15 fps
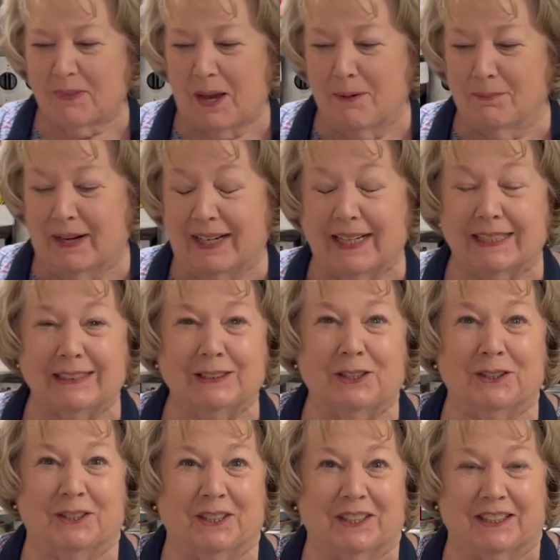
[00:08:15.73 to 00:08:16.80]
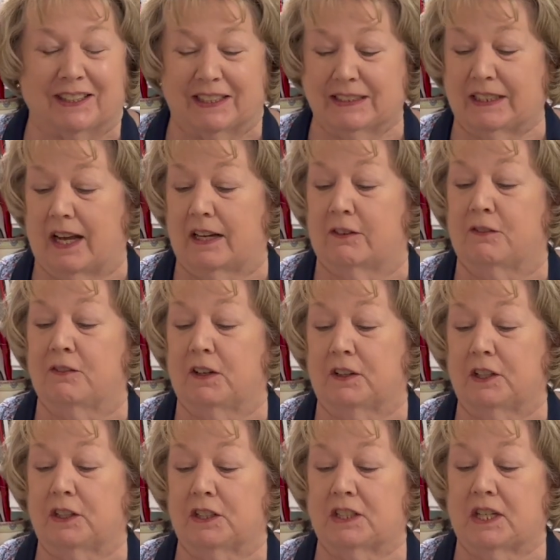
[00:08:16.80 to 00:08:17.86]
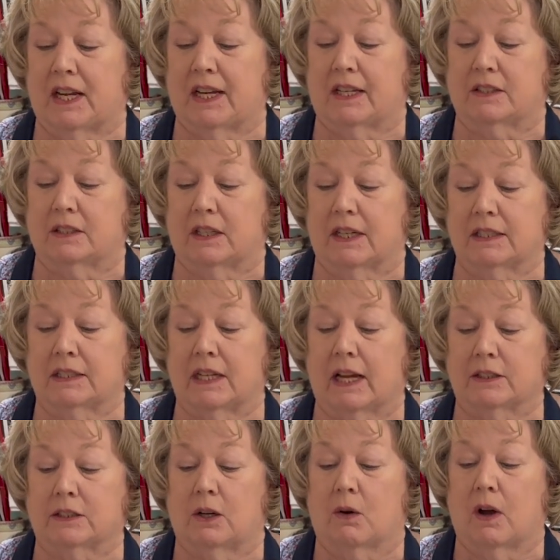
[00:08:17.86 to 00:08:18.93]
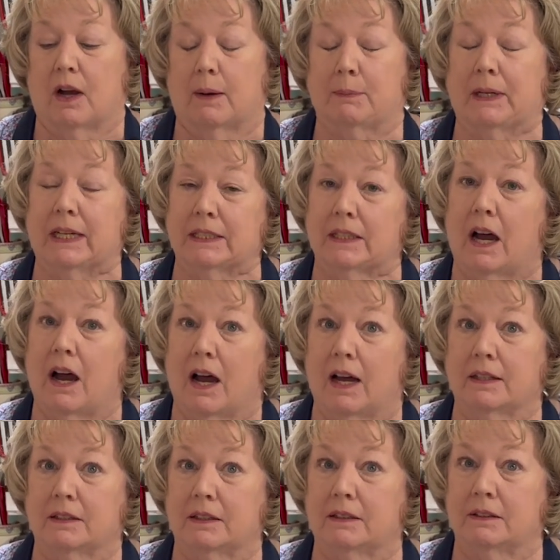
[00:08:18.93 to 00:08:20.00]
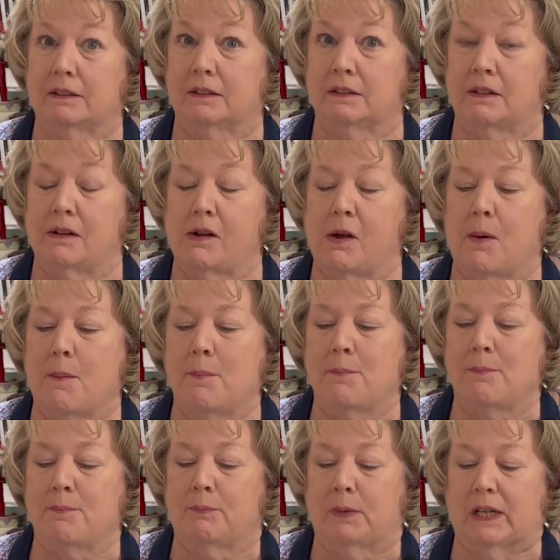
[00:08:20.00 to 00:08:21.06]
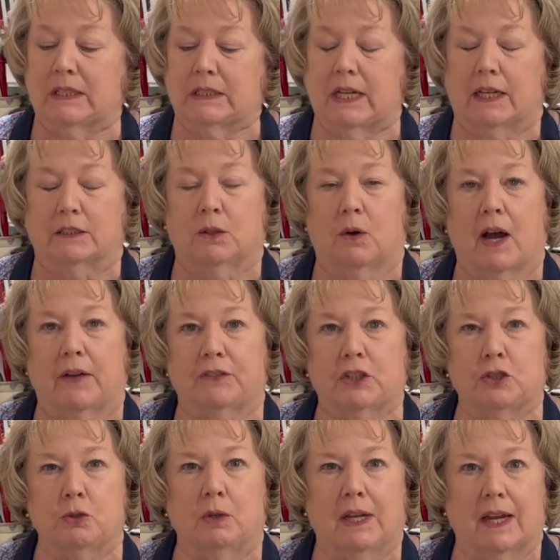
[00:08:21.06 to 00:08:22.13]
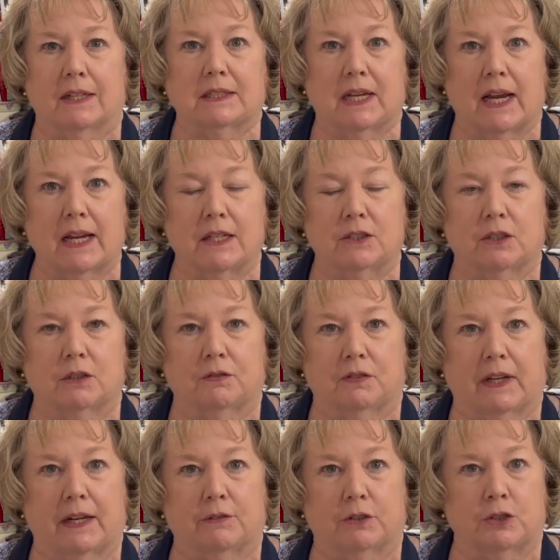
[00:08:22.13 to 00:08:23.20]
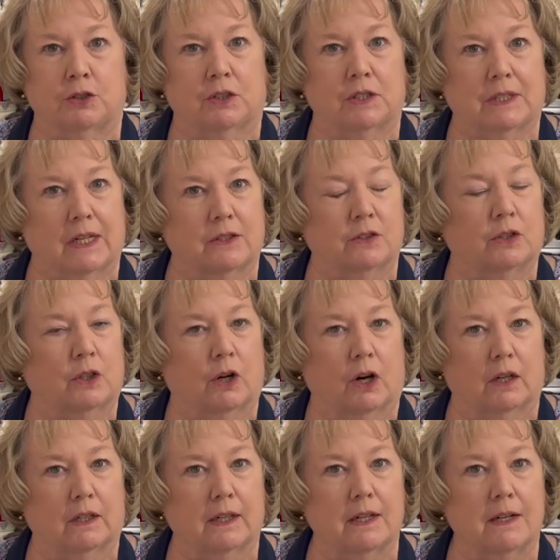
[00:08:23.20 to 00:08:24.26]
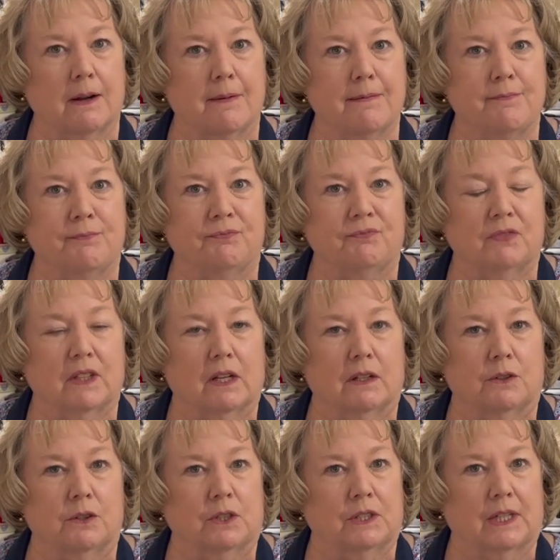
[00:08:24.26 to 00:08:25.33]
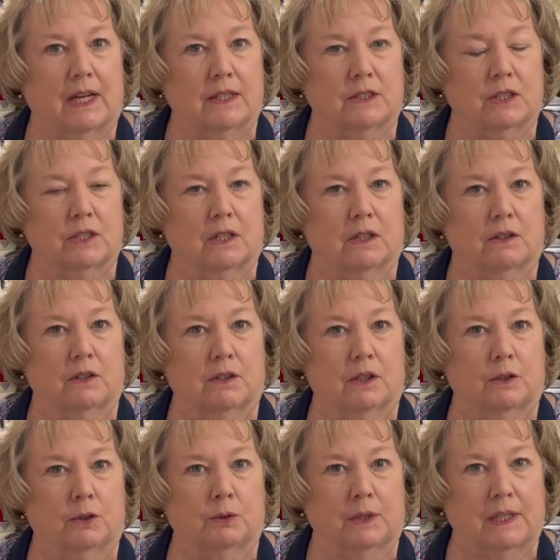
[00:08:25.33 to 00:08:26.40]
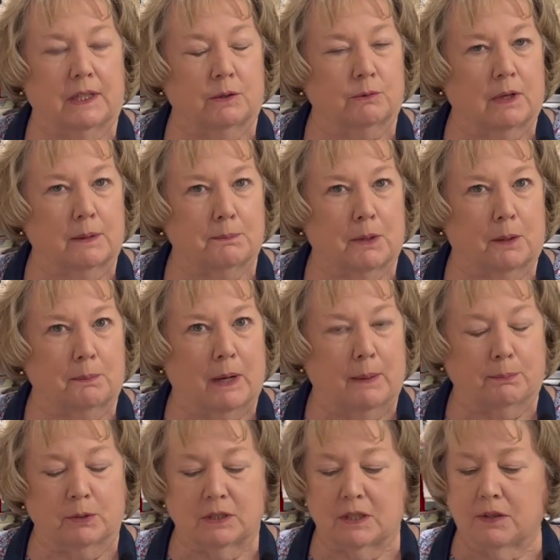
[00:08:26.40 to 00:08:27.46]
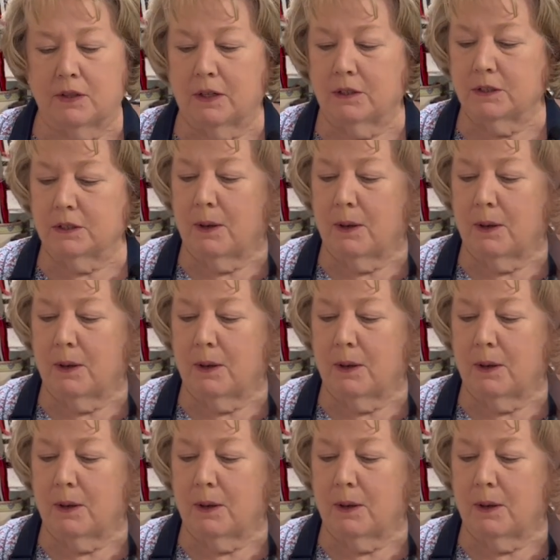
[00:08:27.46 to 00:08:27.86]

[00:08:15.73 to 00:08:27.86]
but it's good. It's got a very good taste. It's not so, it's hot, but it's not so hot that you can't taste the flavors. You can taste the garlic. You can taste the green and red bell peppers in there.